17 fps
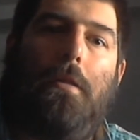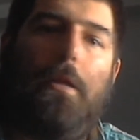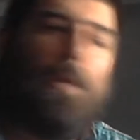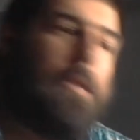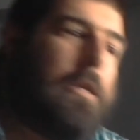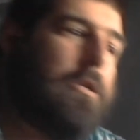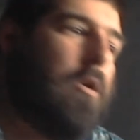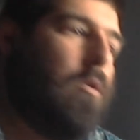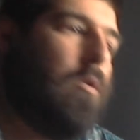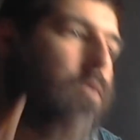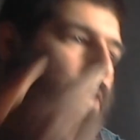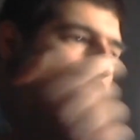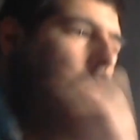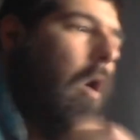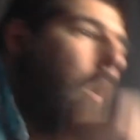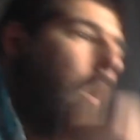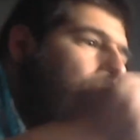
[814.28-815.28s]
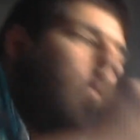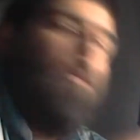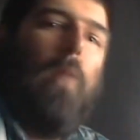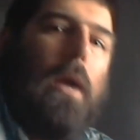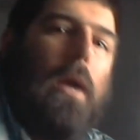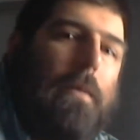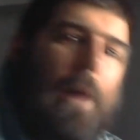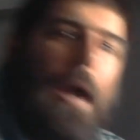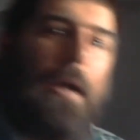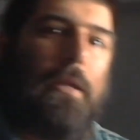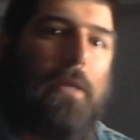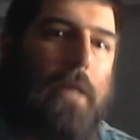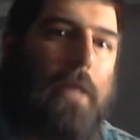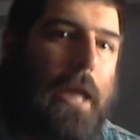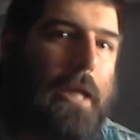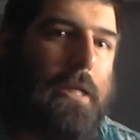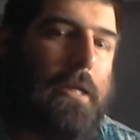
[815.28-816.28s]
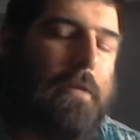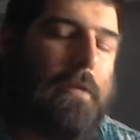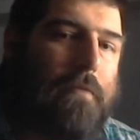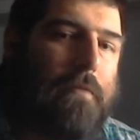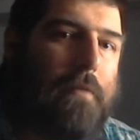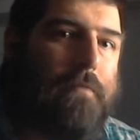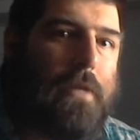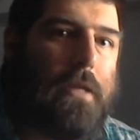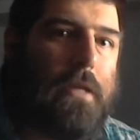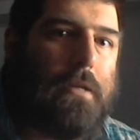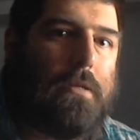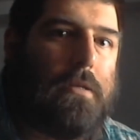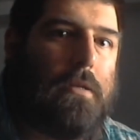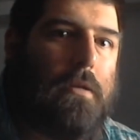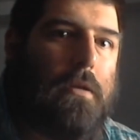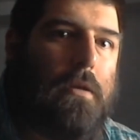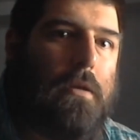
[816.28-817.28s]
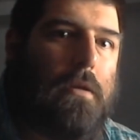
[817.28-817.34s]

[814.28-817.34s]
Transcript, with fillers: This goes all the way back to the 1850s.